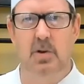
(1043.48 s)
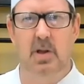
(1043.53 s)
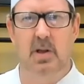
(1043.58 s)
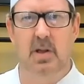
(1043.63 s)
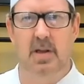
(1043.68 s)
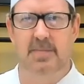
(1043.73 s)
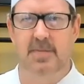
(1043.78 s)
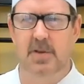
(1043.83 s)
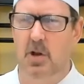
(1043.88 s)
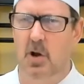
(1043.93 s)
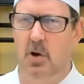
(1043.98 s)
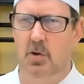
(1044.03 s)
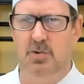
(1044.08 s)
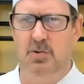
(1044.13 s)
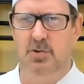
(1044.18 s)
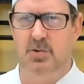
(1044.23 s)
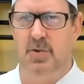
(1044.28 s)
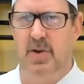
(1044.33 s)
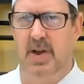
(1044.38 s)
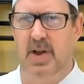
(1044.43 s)
If you don't
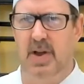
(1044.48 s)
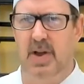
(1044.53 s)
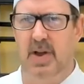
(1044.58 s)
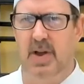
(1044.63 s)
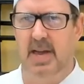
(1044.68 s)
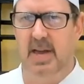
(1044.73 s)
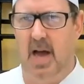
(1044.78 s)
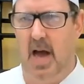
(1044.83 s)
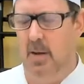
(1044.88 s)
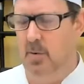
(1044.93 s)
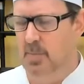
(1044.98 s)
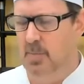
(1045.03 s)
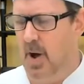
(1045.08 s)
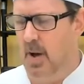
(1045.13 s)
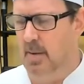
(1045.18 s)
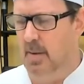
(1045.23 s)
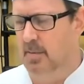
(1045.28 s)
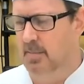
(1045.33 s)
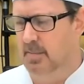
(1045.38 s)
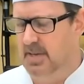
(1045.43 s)
drink, I would
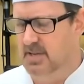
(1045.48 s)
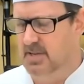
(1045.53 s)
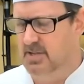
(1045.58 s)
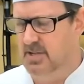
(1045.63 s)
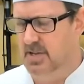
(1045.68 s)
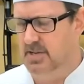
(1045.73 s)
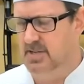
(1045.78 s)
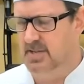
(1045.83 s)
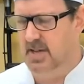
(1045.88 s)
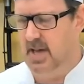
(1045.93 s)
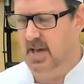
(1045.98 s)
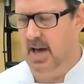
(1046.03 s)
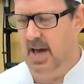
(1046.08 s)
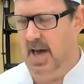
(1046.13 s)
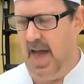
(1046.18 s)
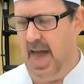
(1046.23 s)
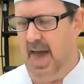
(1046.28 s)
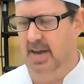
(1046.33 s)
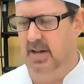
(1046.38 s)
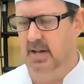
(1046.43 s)
probably just
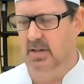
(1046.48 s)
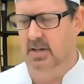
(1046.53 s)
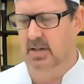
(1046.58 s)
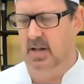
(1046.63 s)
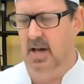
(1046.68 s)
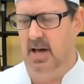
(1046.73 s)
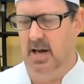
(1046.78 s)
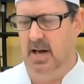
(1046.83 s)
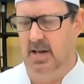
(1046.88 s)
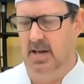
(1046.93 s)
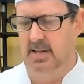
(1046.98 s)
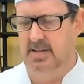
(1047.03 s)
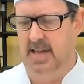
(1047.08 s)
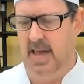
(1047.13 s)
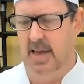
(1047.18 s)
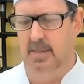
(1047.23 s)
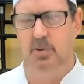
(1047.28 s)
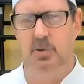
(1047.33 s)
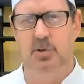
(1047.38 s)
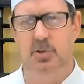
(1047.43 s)
add a
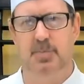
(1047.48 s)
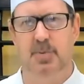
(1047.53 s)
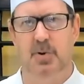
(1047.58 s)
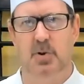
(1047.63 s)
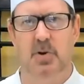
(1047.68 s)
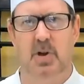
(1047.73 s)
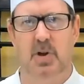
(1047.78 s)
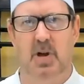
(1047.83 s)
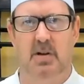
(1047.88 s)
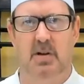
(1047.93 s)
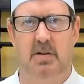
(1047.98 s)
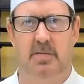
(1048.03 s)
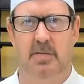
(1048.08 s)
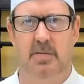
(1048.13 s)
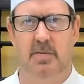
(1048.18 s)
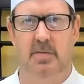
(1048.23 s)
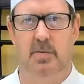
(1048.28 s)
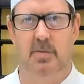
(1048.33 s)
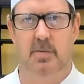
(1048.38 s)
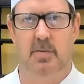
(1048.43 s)
tablespoon of
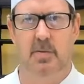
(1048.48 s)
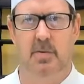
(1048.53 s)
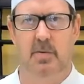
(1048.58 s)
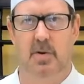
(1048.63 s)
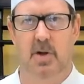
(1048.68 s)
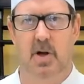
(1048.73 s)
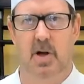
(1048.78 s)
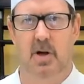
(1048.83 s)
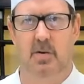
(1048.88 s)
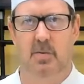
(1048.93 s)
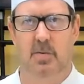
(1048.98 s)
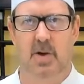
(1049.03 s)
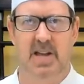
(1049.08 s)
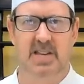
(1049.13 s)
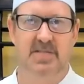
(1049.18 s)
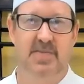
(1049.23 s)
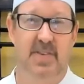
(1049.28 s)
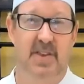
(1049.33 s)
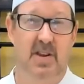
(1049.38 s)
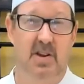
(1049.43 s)

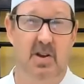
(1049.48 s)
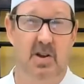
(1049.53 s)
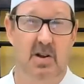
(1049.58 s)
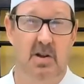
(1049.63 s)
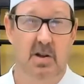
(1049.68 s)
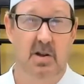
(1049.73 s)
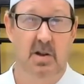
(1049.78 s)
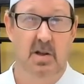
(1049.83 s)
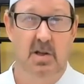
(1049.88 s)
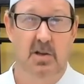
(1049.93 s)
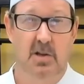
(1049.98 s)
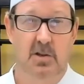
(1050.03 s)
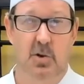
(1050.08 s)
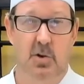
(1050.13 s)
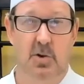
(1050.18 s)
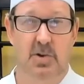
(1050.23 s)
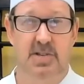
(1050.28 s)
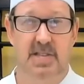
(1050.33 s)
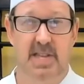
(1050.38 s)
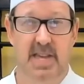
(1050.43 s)
rice vinegar
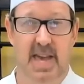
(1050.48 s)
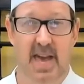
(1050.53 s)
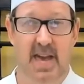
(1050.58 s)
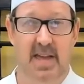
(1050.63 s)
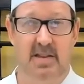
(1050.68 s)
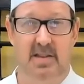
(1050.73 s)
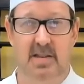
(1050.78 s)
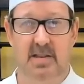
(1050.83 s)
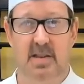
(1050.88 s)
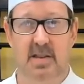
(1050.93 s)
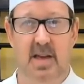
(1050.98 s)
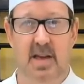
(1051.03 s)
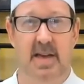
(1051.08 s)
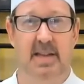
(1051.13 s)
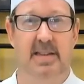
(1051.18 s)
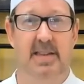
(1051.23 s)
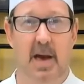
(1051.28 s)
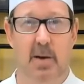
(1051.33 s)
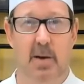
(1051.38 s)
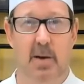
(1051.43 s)
towards the end, and
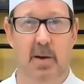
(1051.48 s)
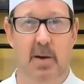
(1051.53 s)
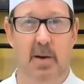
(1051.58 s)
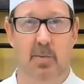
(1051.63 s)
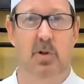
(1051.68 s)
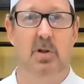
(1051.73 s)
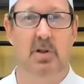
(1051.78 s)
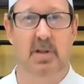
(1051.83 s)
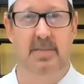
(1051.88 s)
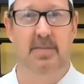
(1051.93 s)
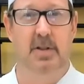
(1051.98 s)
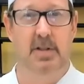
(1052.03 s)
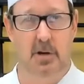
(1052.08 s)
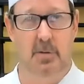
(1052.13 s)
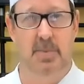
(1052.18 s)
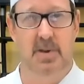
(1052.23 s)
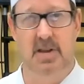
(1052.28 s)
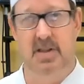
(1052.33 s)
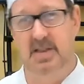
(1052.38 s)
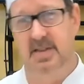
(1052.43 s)
that will give a little
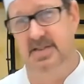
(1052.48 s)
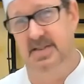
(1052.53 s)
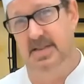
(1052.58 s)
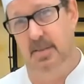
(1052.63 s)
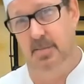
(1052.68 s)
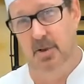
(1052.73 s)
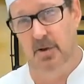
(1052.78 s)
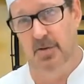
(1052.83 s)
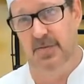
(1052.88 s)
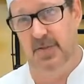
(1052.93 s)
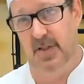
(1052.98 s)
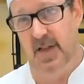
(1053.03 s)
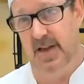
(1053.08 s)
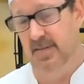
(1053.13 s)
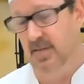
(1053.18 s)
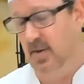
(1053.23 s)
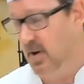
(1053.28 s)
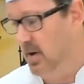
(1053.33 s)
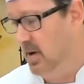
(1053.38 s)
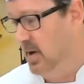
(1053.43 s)
bit of the similar
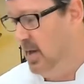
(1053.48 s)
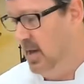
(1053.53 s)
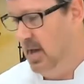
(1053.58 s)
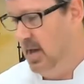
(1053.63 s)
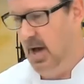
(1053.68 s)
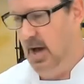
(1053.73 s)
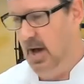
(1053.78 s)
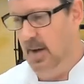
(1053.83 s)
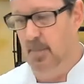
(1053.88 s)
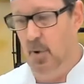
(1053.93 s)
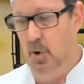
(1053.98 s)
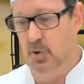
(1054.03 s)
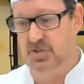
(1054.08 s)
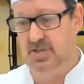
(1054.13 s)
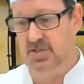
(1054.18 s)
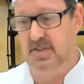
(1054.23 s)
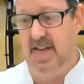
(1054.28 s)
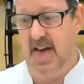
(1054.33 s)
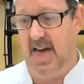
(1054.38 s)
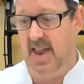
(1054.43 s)
flavor. Most
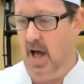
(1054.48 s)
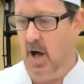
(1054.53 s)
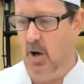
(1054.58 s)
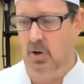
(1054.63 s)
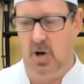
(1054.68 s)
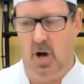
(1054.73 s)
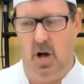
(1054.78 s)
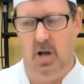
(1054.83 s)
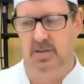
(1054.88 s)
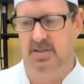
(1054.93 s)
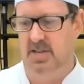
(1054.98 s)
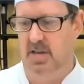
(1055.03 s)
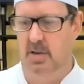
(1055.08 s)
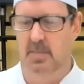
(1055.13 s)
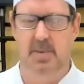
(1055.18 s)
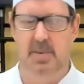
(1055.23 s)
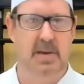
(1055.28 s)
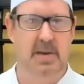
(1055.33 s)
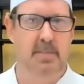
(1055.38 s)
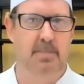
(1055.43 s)
of that alcohol is going to
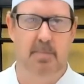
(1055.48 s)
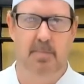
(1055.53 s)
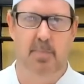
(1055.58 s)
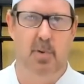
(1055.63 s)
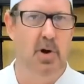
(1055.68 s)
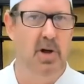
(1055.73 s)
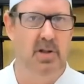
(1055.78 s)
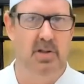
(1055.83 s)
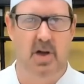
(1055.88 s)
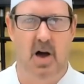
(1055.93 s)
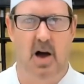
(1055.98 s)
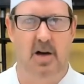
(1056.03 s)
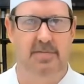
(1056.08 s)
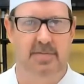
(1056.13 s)
be boiled off,